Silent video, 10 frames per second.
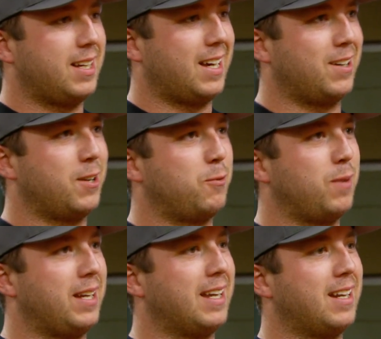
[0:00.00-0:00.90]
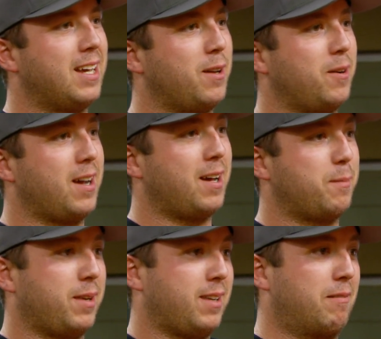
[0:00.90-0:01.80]
I don't know if we can get it done or
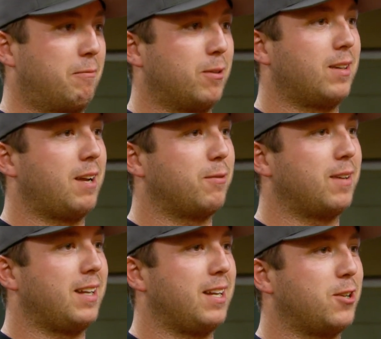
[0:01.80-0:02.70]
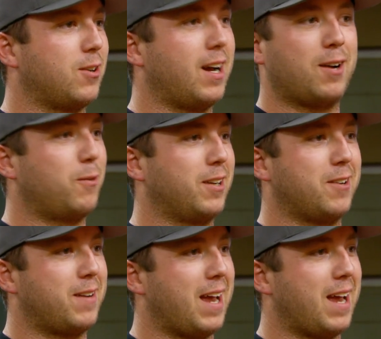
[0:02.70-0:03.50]
not, but we're definitely need to try. I don't want to go